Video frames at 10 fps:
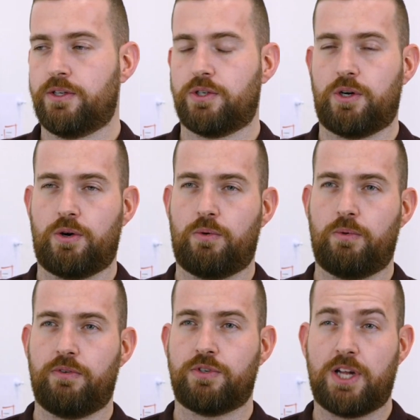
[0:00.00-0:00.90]
So
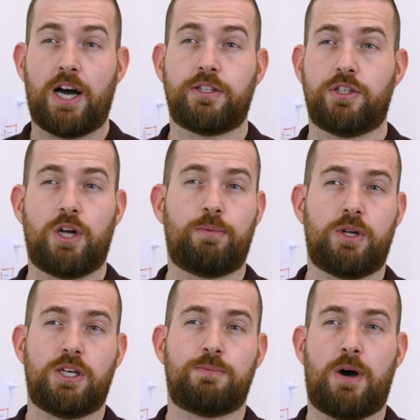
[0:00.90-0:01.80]
we've started to adopt
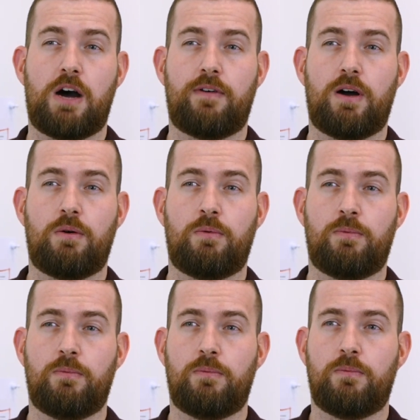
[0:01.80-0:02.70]
it as part of our
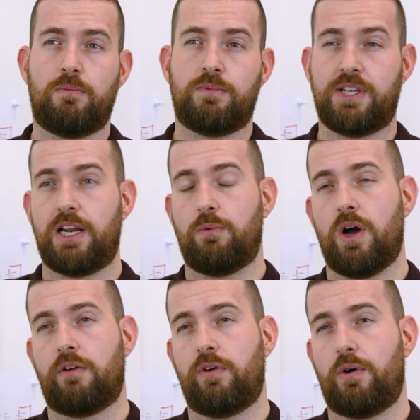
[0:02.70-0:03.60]
daily
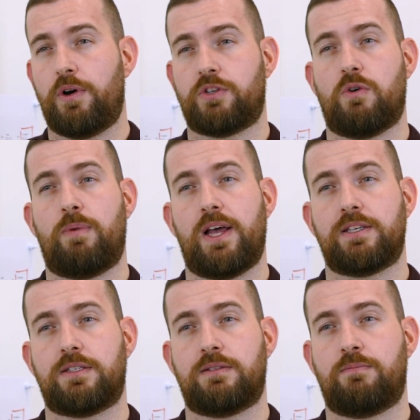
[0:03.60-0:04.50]
workflow, and it's
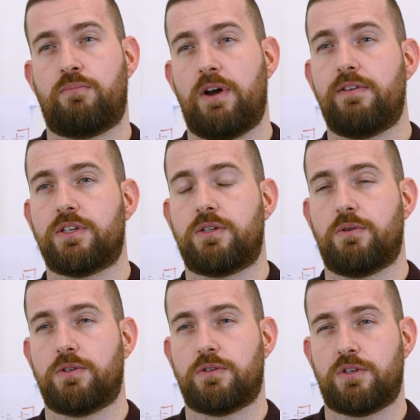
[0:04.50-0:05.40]
replaced previous
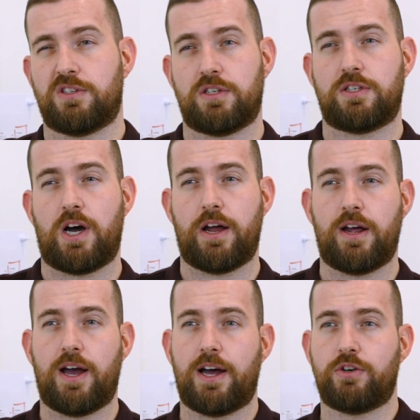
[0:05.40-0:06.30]
tools such as
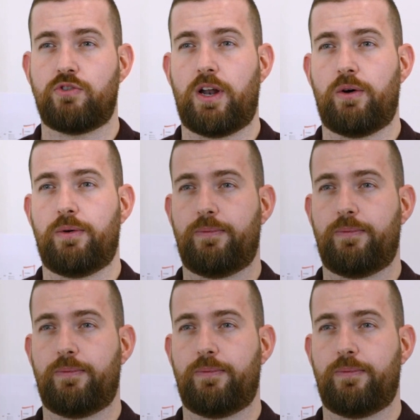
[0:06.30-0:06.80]
Asana and Trello.